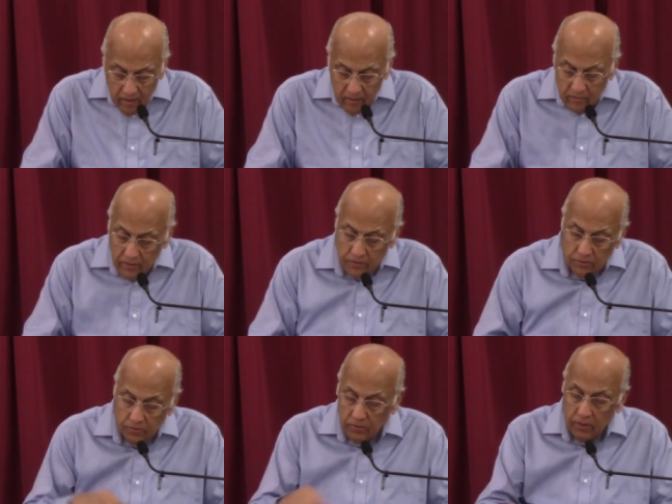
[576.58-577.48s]
There are
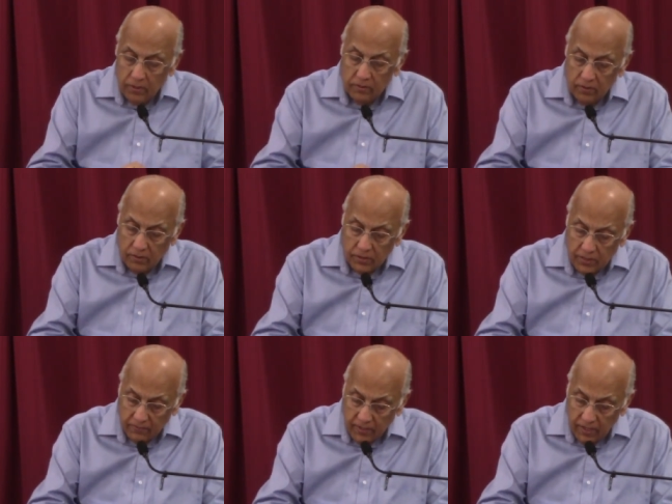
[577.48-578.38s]
two, uh, not just
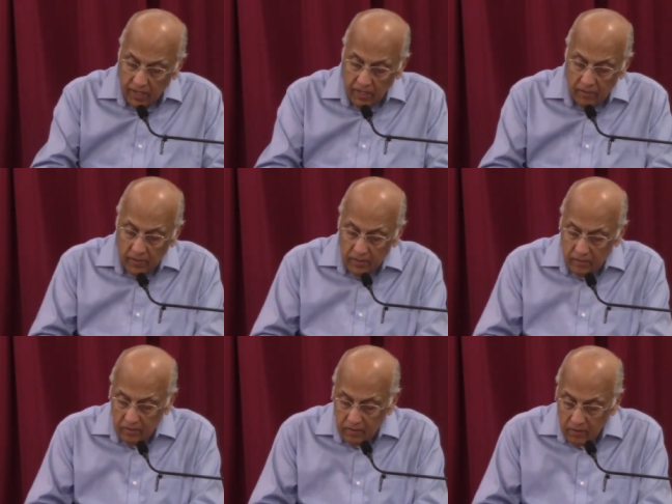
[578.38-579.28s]
17, 18, but
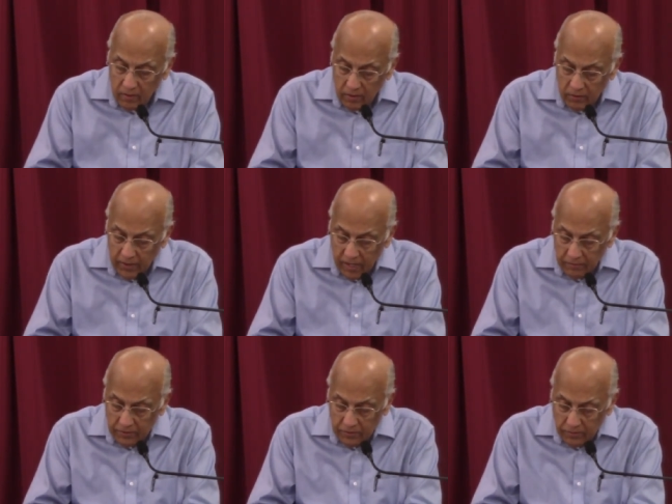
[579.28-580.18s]
all the way
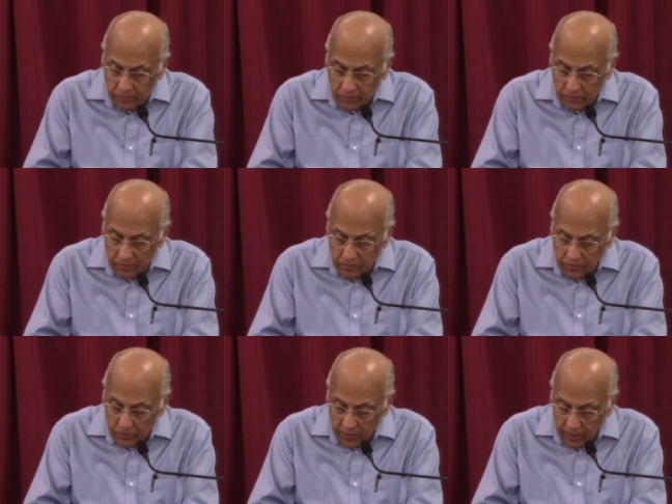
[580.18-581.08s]
up to
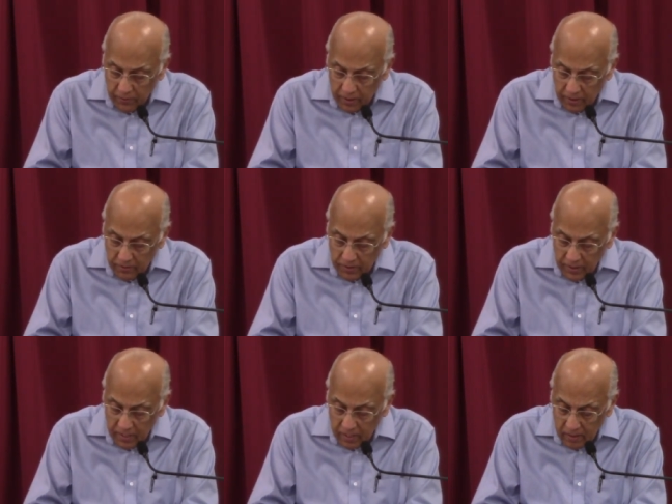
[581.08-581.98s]
21. You see,
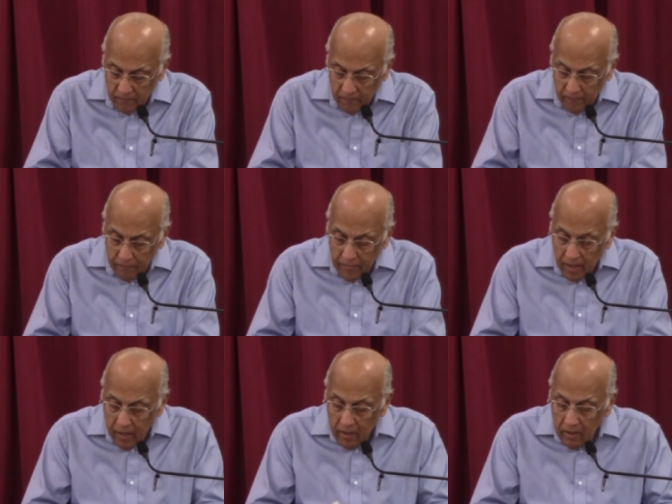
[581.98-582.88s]
there are
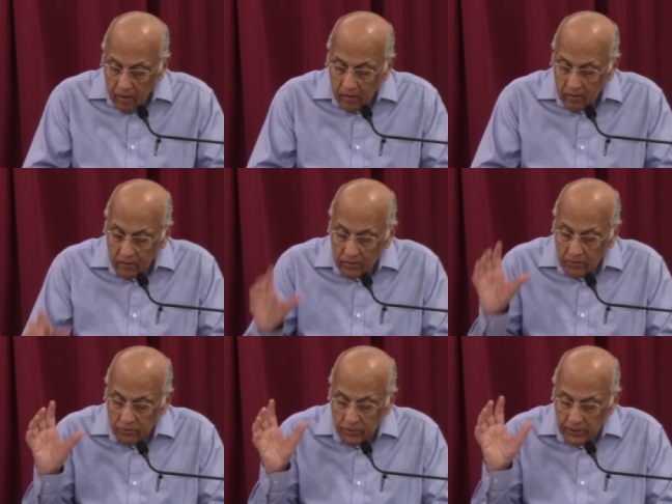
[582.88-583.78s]

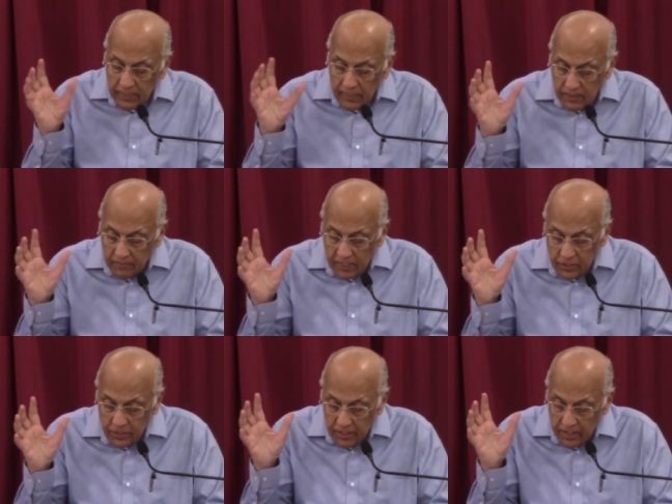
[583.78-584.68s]
two cities
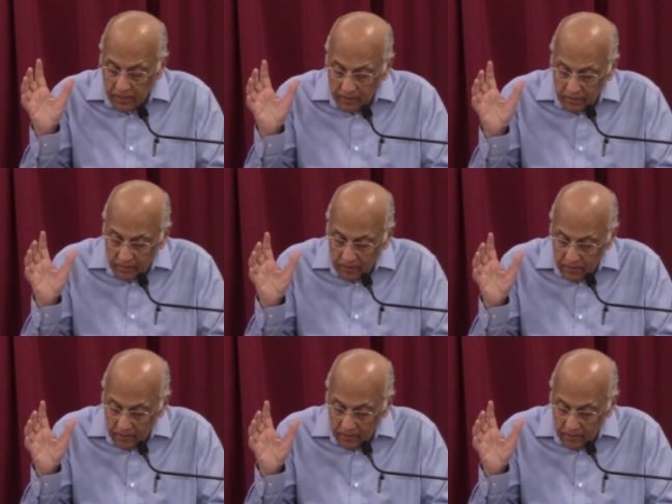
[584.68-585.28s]
mentioned here